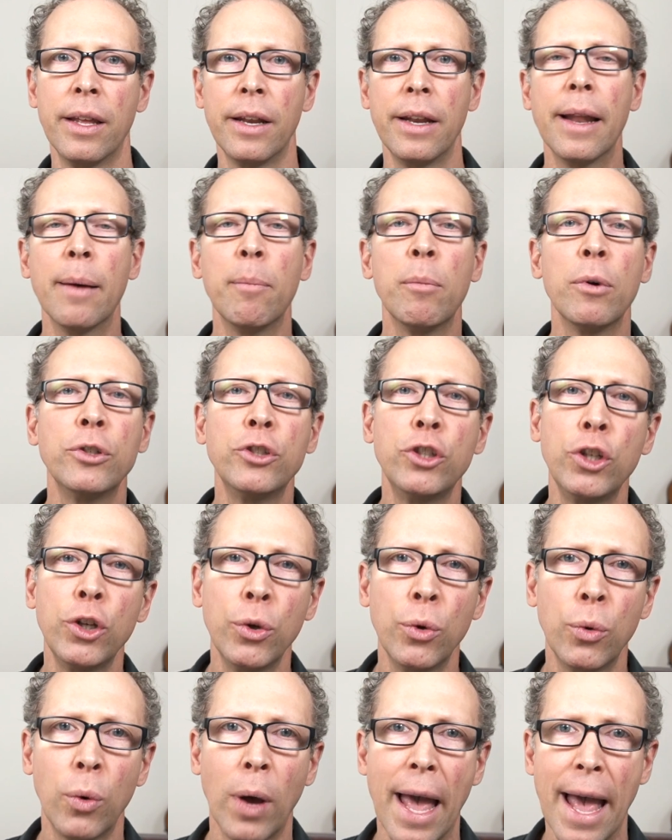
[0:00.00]
Number
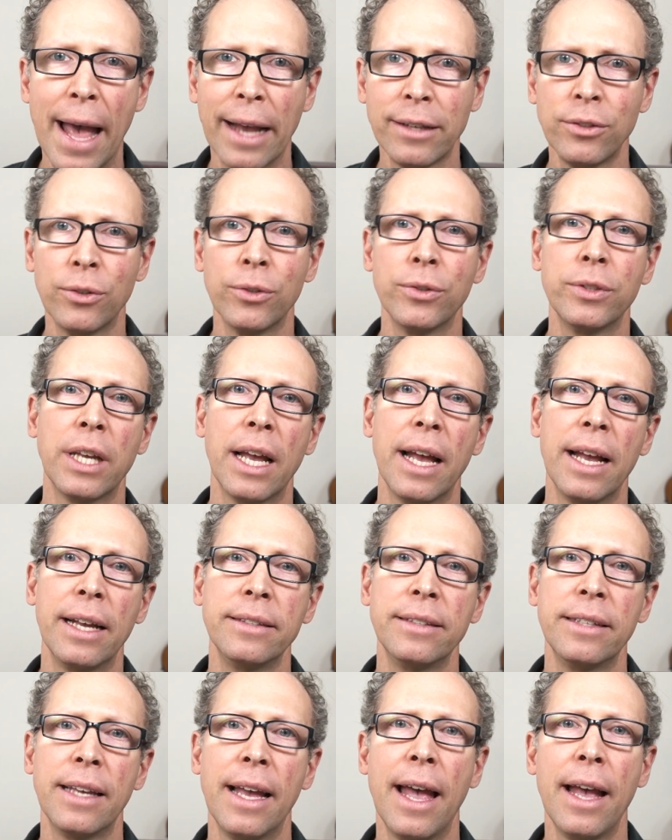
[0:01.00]
two,
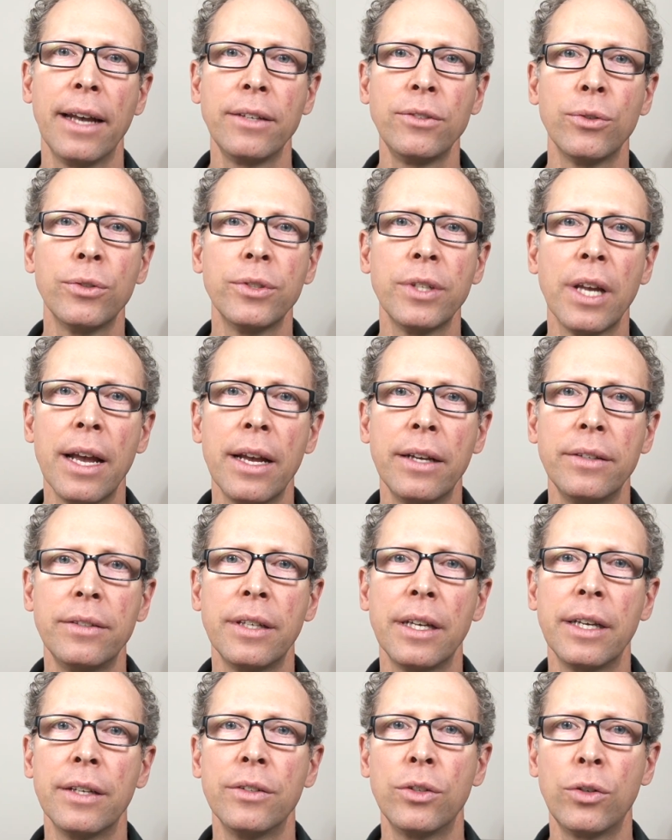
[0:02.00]
exercise.
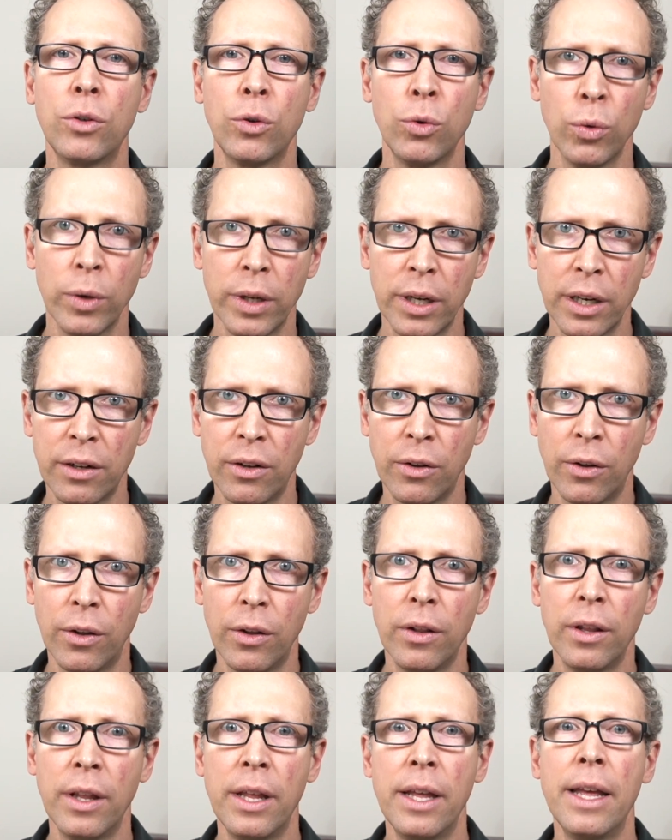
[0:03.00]
Exercise is
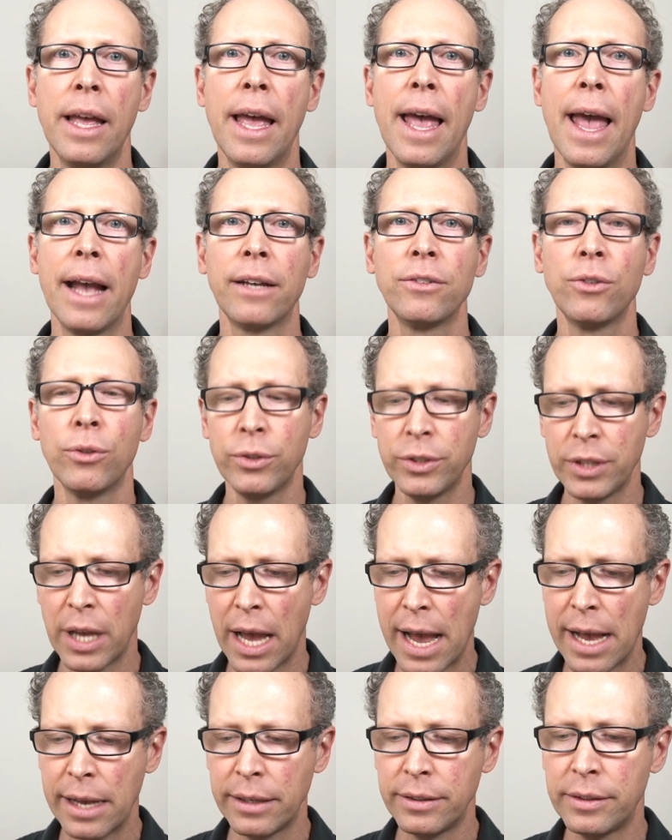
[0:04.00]
critical.
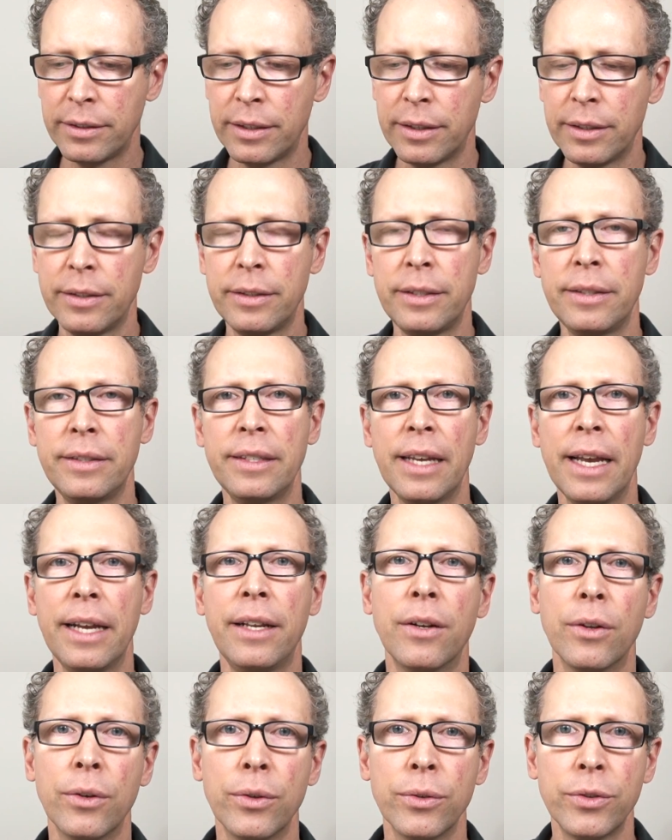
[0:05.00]
Exercise
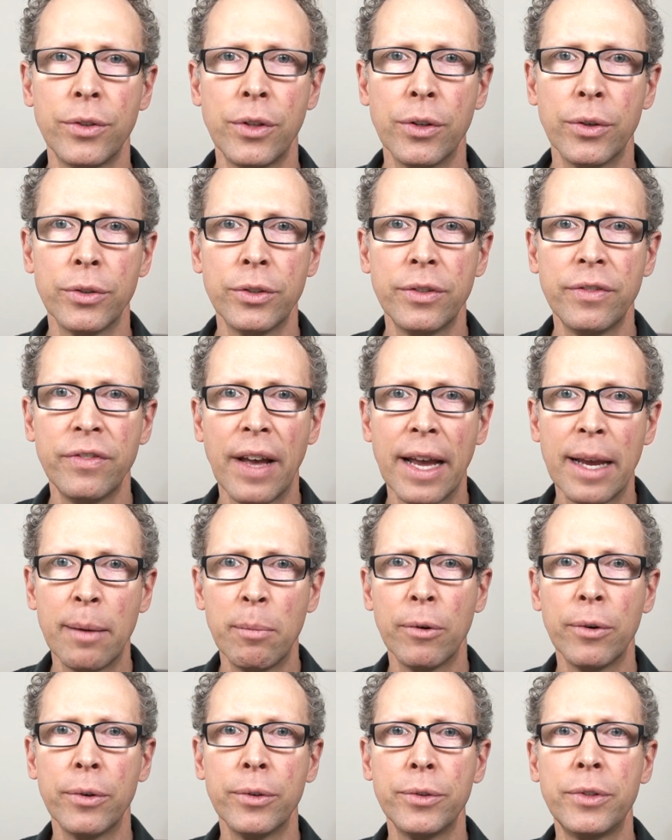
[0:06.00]
signals those
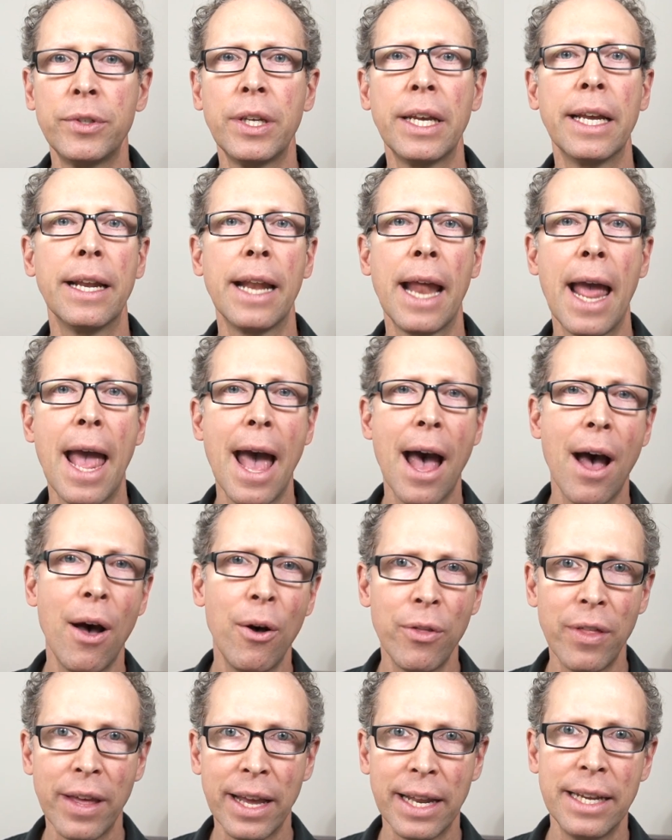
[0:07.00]
fibers in
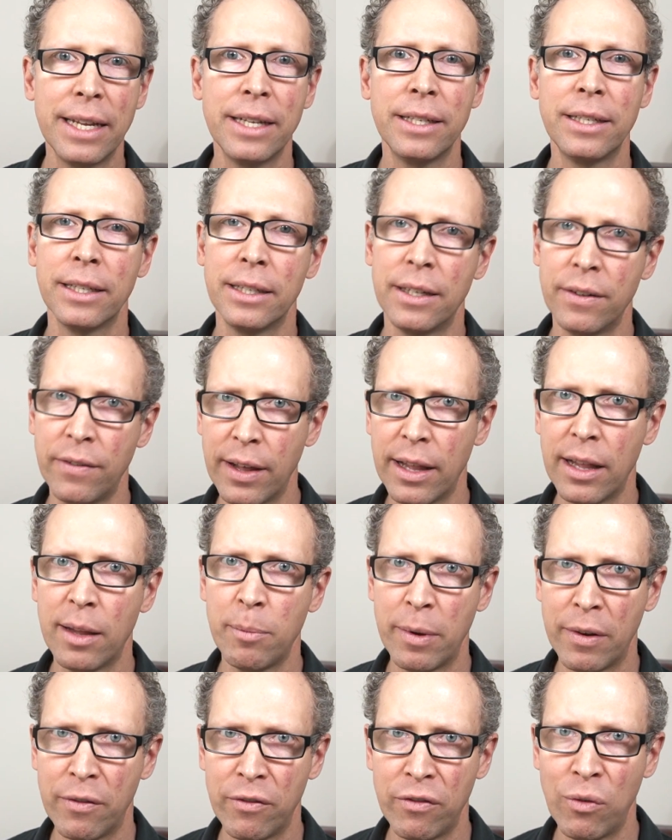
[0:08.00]
how they need to
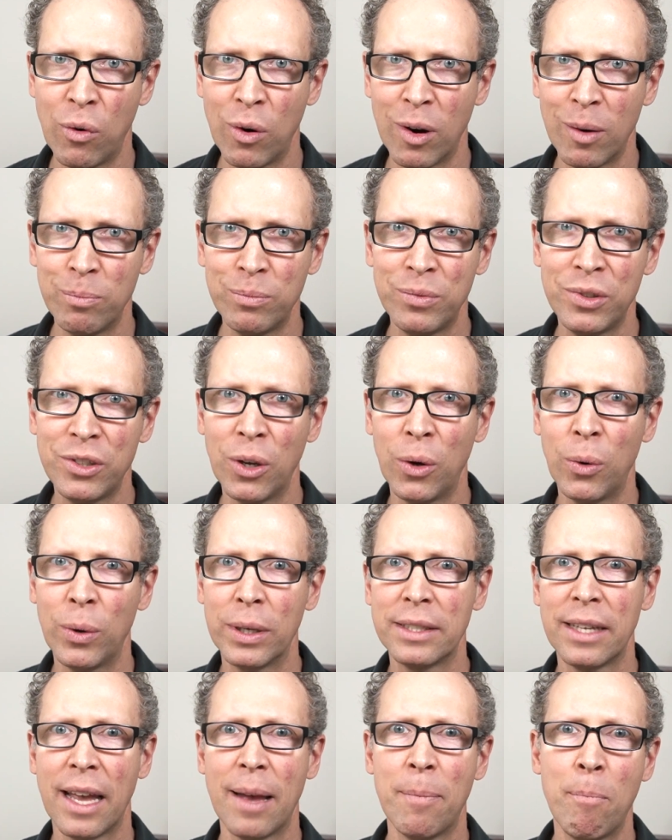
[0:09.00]
develop and form. So
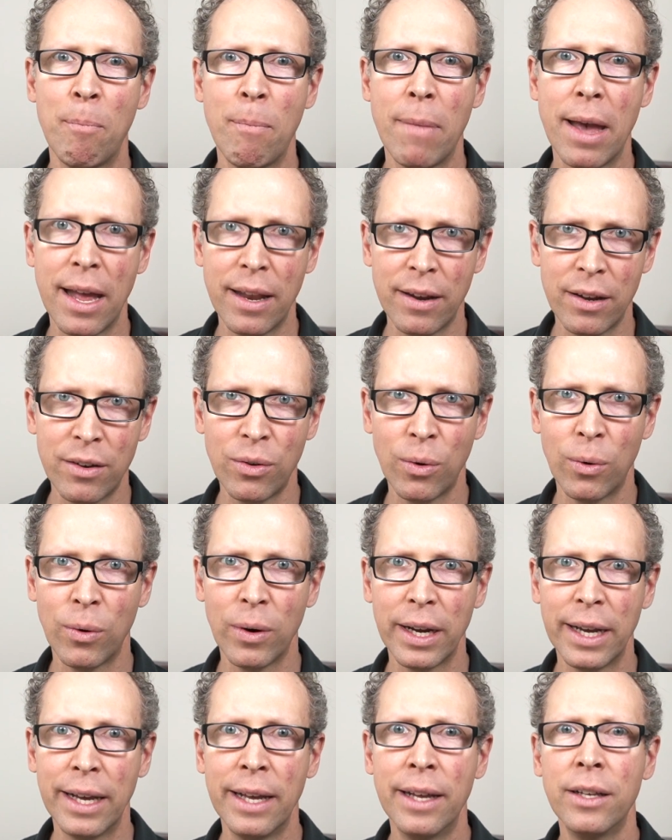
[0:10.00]
it's
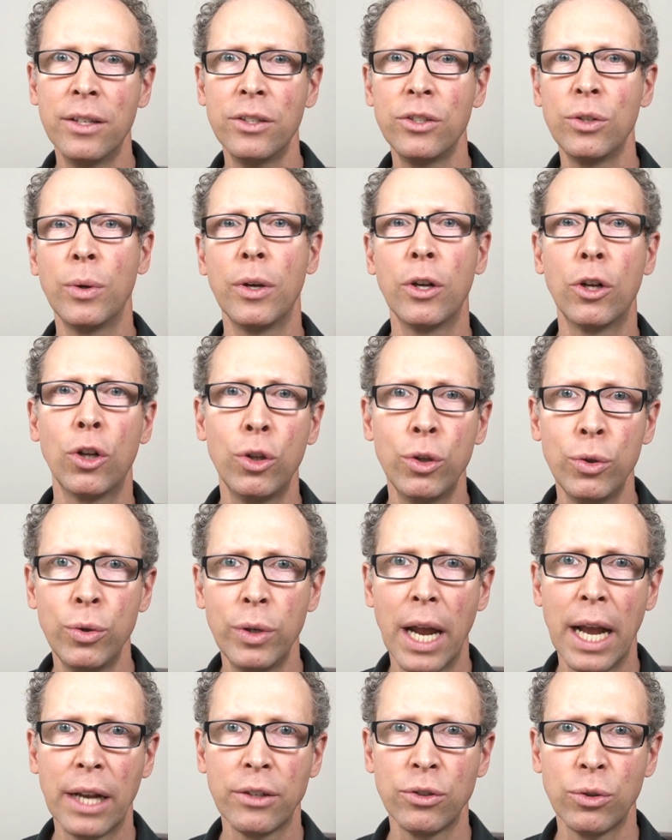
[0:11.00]
mandatory to include
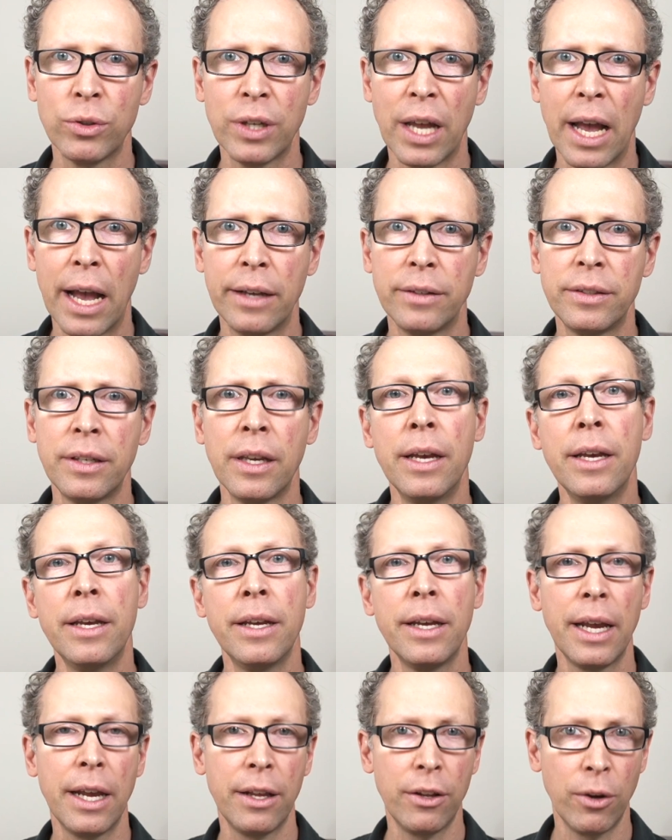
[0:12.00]
exercise
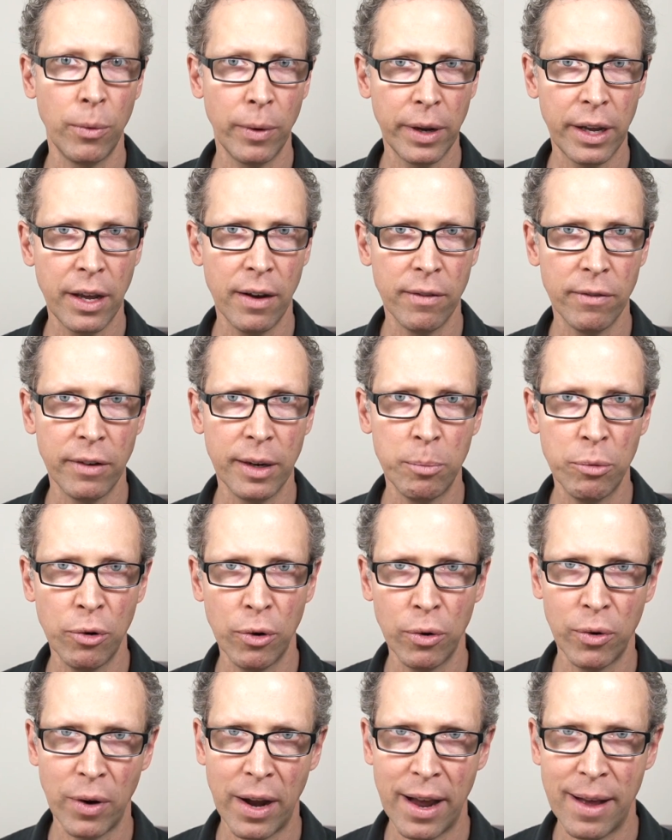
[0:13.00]
in your recovery
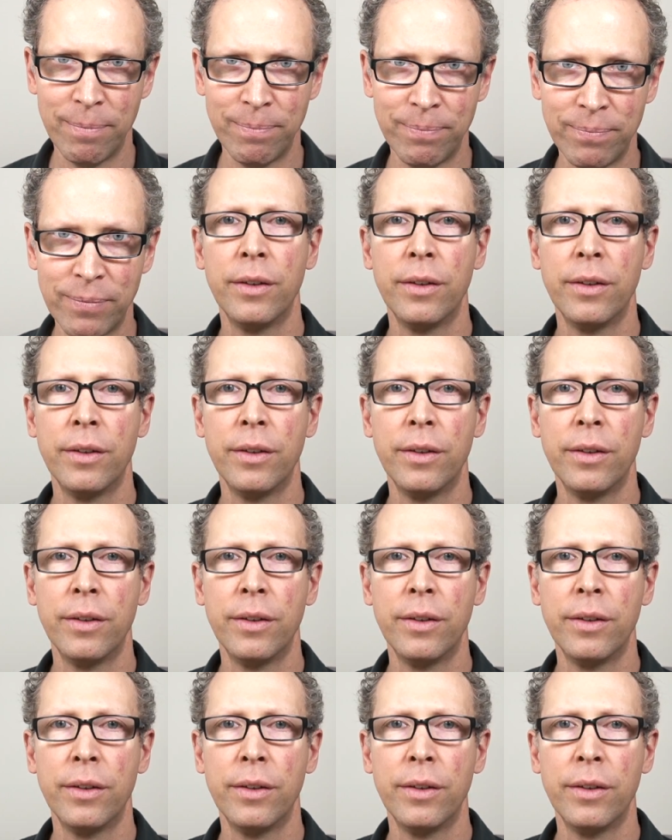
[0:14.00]
program.